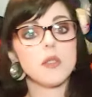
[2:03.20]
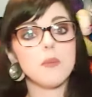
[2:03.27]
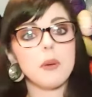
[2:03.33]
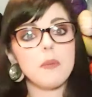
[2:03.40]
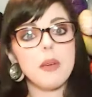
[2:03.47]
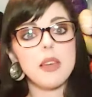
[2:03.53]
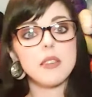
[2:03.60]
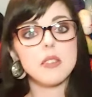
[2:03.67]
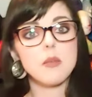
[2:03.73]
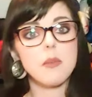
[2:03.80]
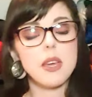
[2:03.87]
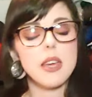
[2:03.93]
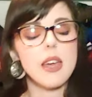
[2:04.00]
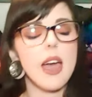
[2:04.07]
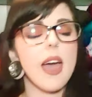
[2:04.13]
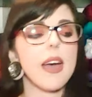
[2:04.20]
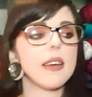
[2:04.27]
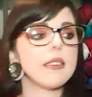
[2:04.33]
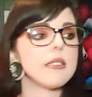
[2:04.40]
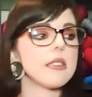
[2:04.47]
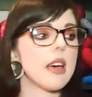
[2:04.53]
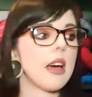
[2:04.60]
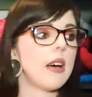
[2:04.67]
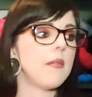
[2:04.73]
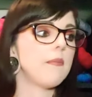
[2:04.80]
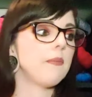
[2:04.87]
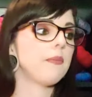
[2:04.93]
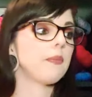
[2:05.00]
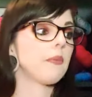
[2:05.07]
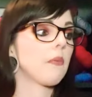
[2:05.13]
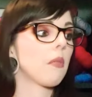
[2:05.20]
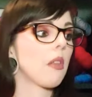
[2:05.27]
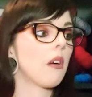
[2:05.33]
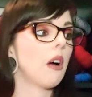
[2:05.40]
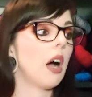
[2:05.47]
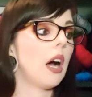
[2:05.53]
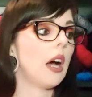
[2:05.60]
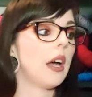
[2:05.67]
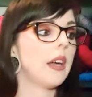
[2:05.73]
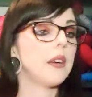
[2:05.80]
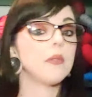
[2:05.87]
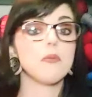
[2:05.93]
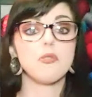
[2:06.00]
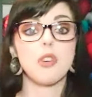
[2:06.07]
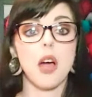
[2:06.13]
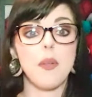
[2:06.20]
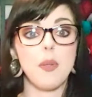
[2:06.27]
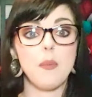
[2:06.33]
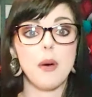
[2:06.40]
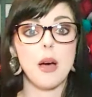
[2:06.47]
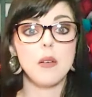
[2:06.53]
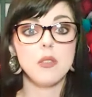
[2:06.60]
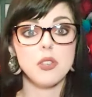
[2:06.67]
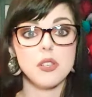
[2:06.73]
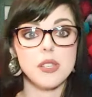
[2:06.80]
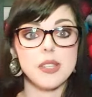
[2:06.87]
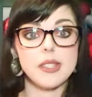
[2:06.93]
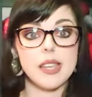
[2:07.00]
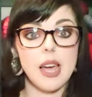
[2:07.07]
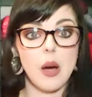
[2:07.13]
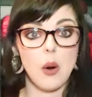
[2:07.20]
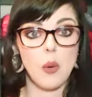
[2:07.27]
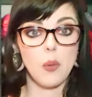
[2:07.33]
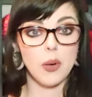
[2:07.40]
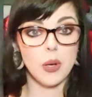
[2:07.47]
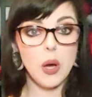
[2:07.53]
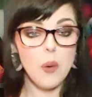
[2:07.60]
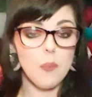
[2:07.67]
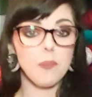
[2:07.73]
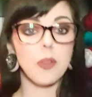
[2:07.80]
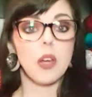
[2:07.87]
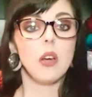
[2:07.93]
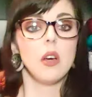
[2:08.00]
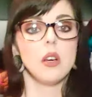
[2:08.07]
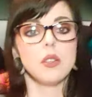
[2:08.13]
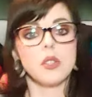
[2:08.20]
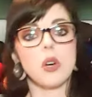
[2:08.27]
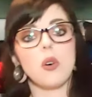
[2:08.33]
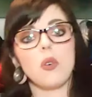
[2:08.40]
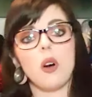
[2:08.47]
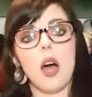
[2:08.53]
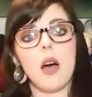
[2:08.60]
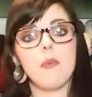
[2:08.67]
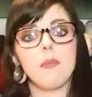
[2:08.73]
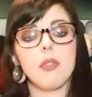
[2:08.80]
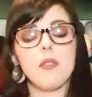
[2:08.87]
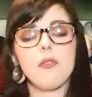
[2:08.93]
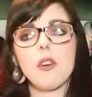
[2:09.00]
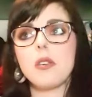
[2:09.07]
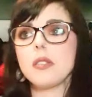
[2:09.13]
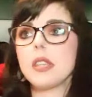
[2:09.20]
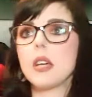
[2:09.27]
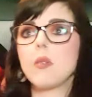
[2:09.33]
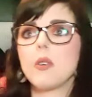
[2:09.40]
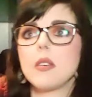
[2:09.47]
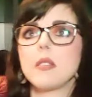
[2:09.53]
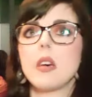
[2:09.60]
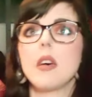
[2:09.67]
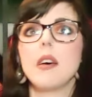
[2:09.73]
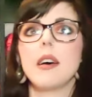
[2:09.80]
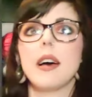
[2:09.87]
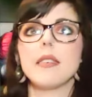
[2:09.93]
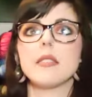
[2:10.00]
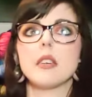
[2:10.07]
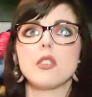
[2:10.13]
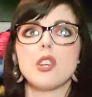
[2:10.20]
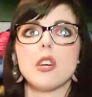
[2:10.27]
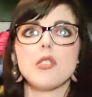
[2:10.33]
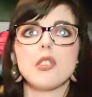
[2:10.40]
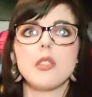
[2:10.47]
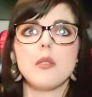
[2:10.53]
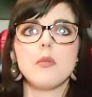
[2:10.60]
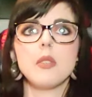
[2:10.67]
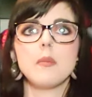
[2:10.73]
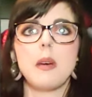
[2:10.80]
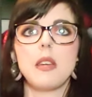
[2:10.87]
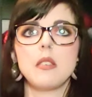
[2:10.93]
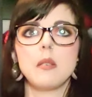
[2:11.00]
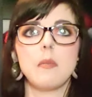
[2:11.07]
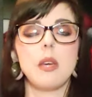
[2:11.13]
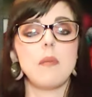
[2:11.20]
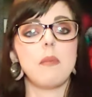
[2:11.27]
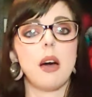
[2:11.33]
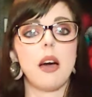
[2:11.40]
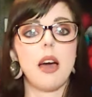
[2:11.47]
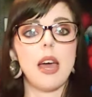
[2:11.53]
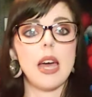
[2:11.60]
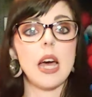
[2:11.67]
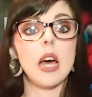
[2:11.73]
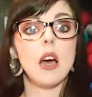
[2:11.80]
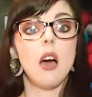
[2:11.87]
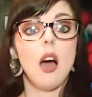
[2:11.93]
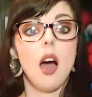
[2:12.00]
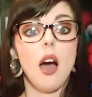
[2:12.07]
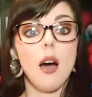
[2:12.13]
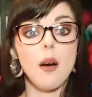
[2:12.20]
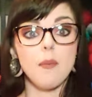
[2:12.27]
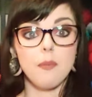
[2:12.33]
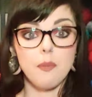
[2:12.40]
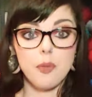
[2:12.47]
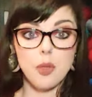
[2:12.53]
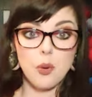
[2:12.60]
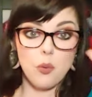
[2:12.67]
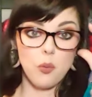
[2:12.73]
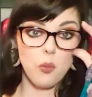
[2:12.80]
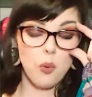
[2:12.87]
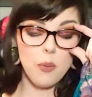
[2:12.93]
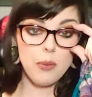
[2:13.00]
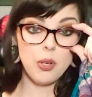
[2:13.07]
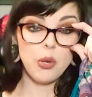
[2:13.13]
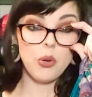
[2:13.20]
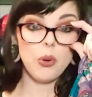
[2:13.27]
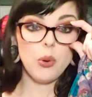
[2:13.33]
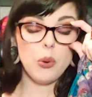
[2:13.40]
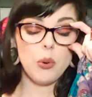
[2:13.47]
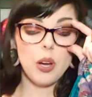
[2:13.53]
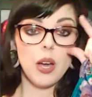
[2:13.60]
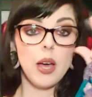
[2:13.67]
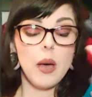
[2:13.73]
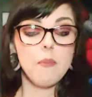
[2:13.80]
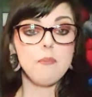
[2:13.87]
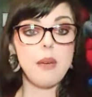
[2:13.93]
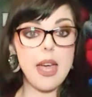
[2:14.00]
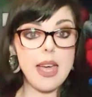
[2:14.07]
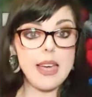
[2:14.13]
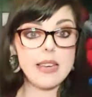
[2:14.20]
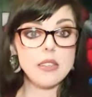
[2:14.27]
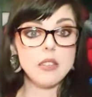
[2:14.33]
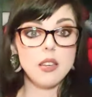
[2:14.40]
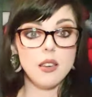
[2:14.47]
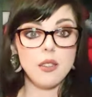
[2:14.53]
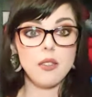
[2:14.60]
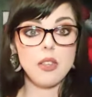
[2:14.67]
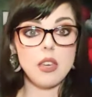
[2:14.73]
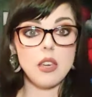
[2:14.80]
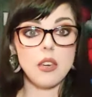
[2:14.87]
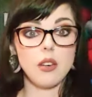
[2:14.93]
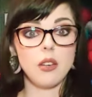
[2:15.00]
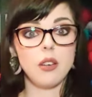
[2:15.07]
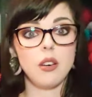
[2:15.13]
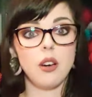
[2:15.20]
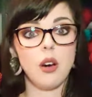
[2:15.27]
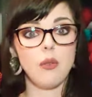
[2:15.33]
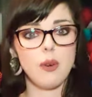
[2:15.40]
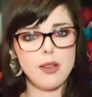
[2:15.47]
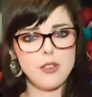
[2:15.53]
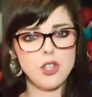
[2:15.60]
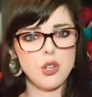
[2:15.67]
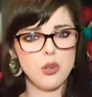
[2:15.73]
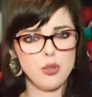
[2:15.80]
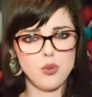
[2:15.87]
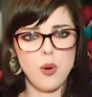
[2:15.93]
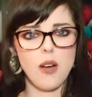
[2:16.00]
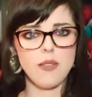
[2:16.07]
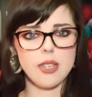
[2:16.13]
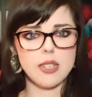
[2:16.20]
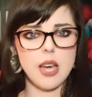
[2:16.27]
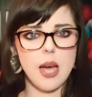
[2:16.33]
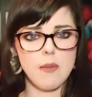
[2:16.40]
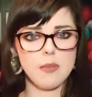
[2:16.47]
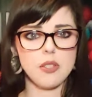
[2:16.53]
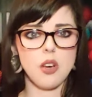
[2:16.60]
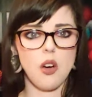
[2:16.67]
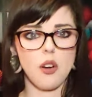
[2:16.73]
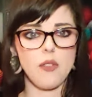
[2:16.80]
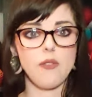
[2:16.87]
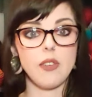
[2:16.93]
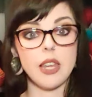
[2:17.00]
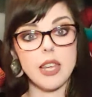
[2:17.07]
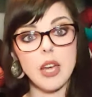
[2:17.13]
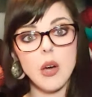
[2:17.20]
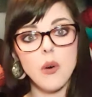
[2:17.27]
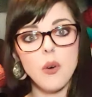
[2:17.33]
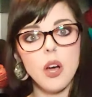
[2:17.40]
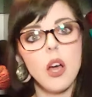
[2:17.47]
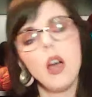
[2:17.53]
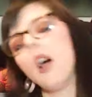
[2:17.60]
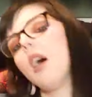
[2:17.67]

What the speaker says: have been made to me, and I tried them out just to see how it would go. So the first thing was a suggestion that was made to me by the woman who made the original 12 at a time sock video.